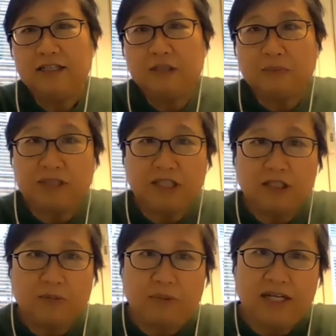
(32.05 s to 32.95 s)
the
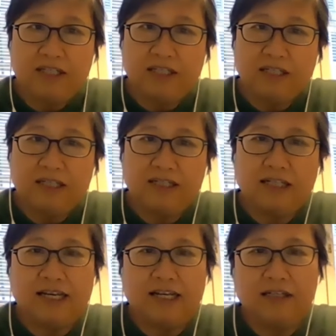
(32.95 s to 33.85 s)
participation
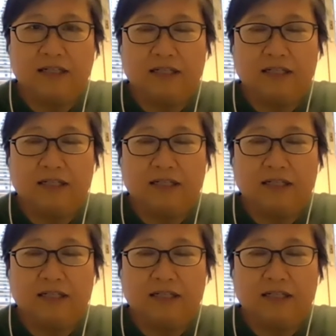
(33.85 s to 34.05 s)
and